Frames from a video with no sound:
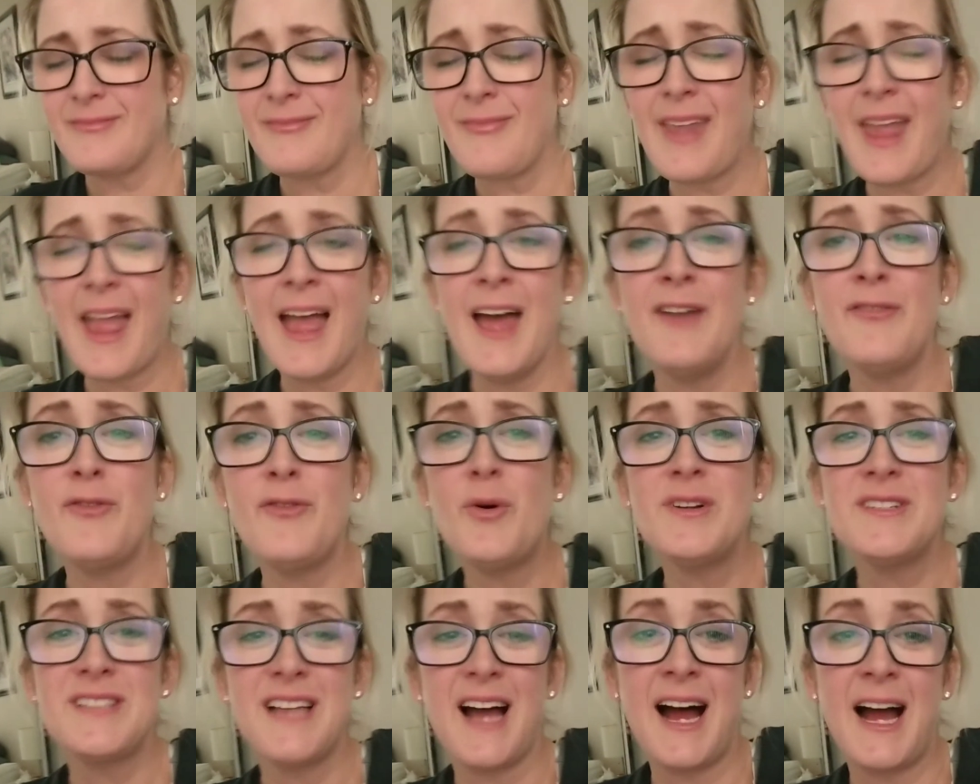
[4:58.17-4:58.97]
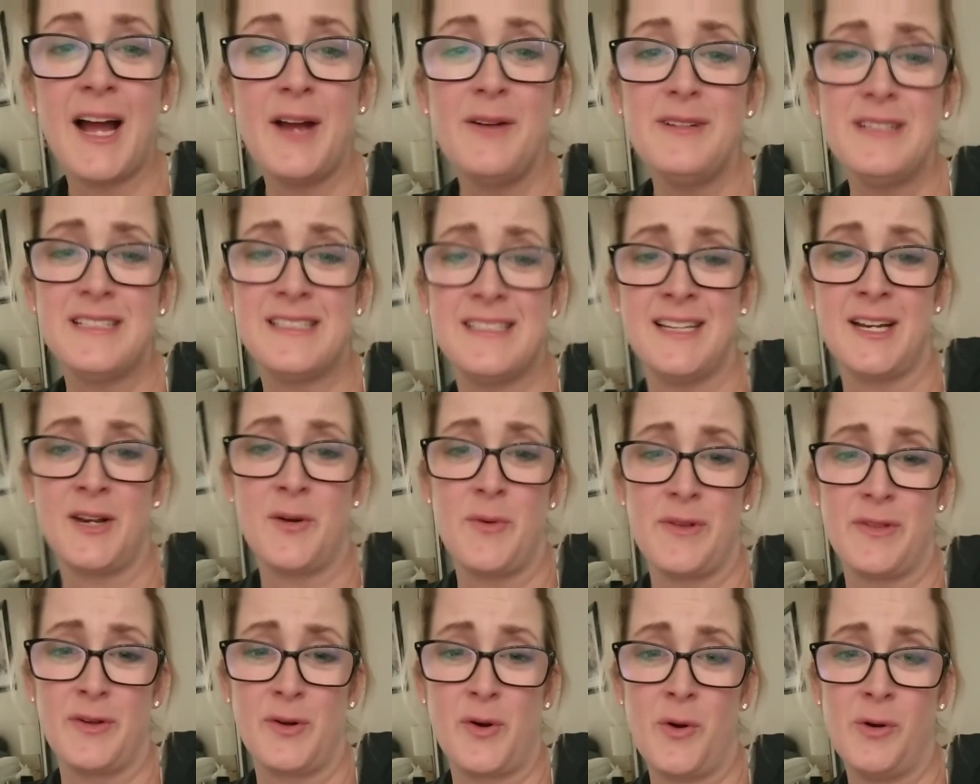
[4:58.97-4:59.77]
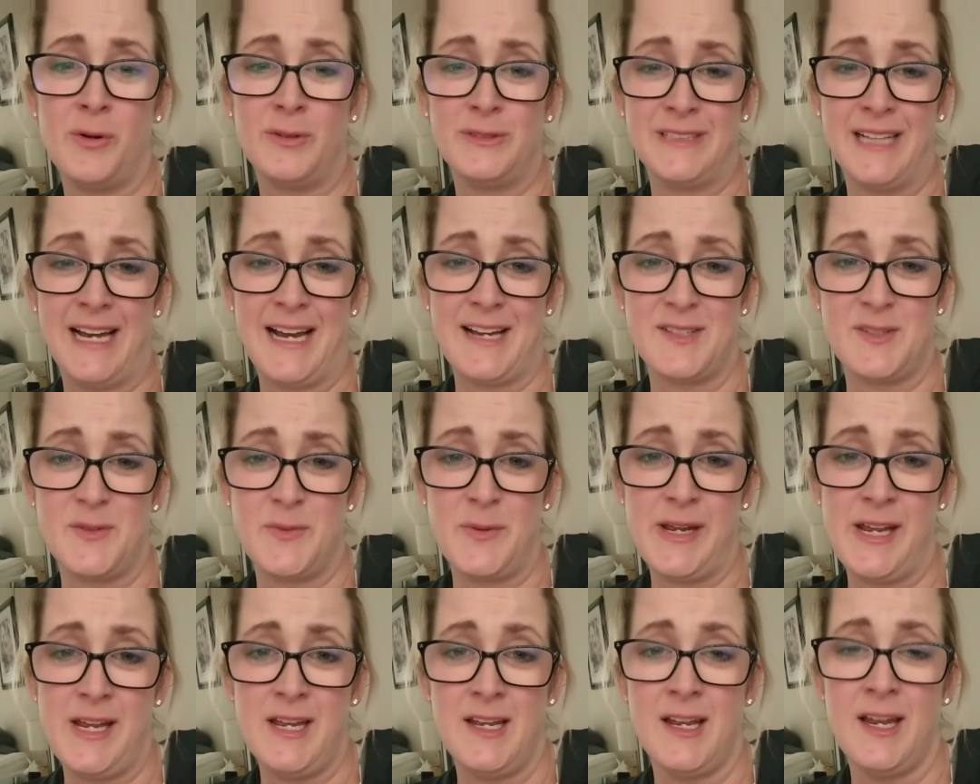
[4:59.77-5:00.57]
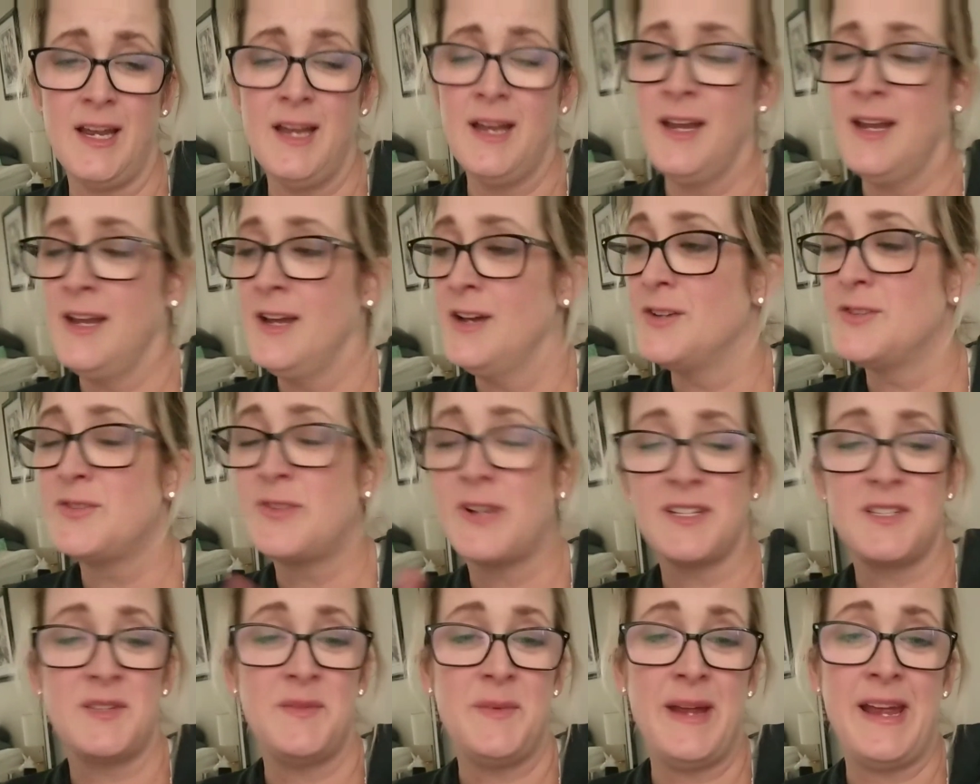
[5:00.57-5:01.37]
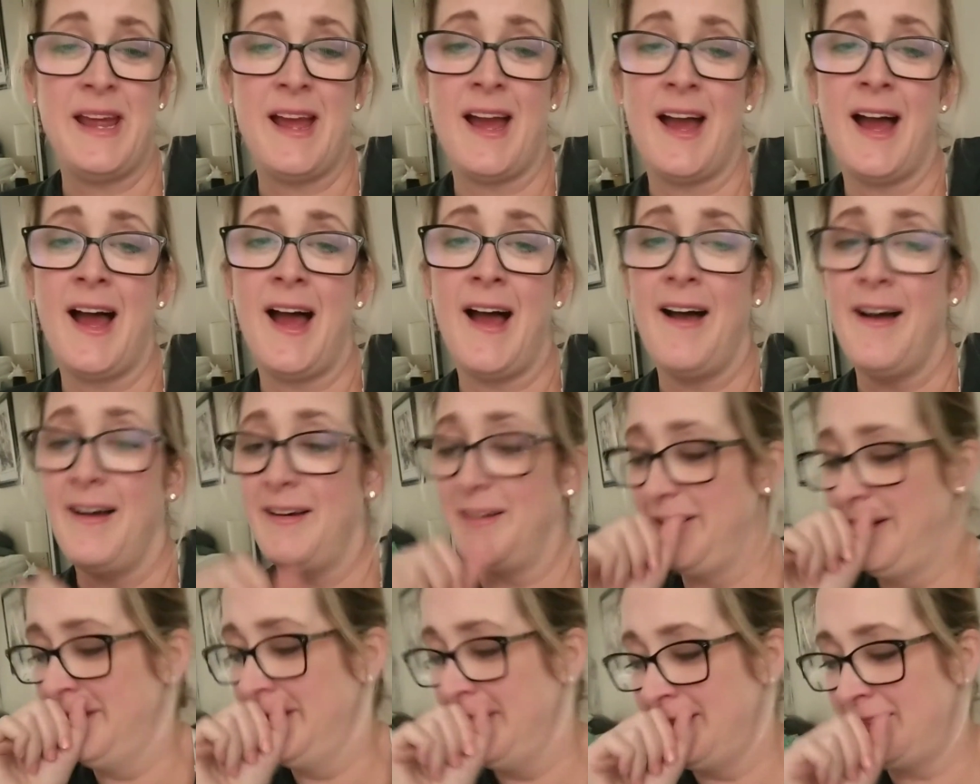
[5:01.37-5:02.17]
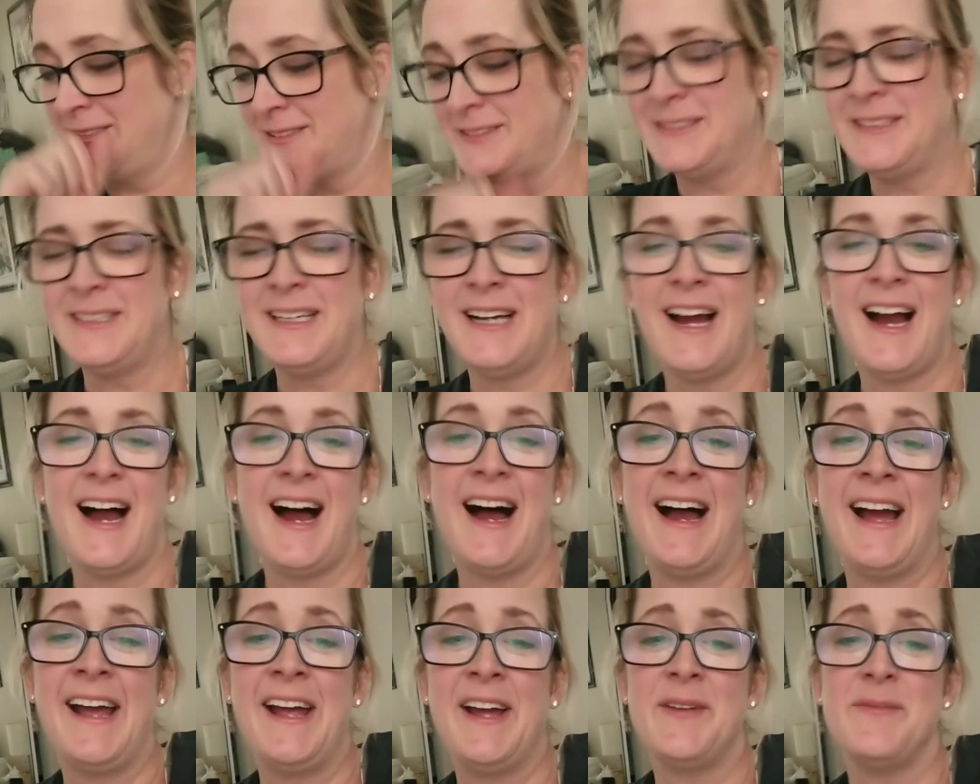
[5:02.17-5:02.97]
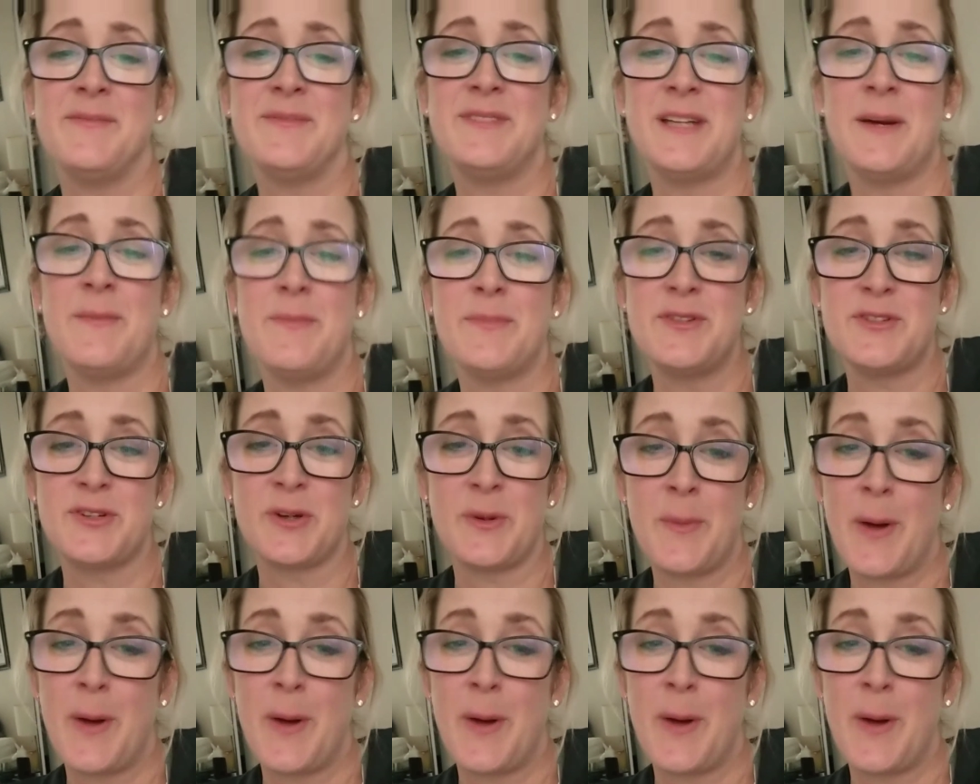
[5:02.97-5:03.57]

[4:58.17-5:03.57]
And of course, I was sick with a cold last week. Trust me, I am temperature